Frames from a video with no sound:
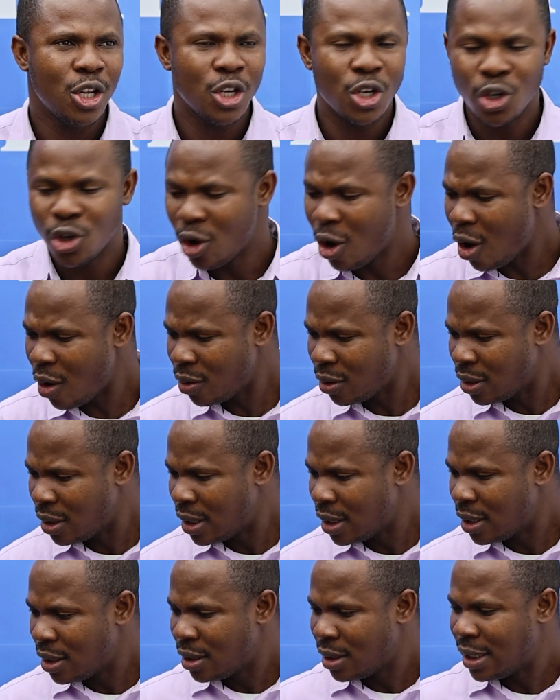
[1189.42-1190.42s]
Not
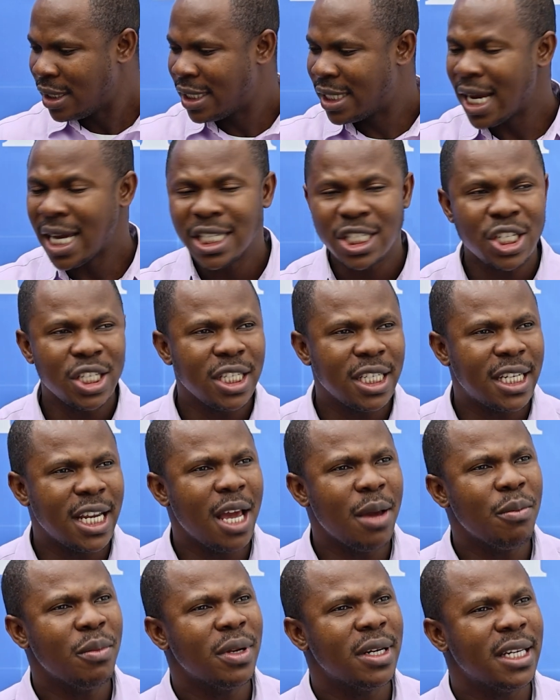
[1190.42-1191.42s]
dashing
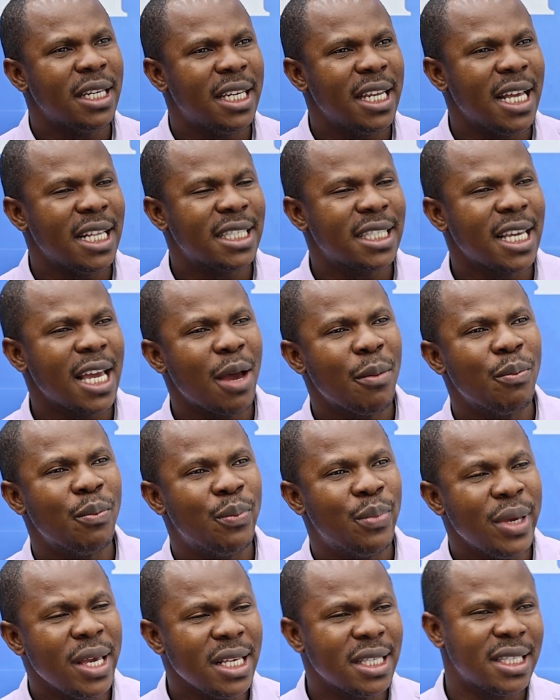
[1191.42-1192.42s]
them the entire
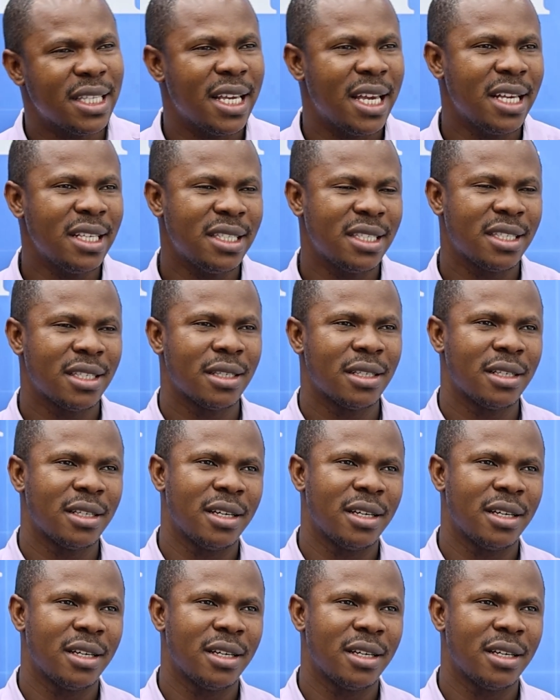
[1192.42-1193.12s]
business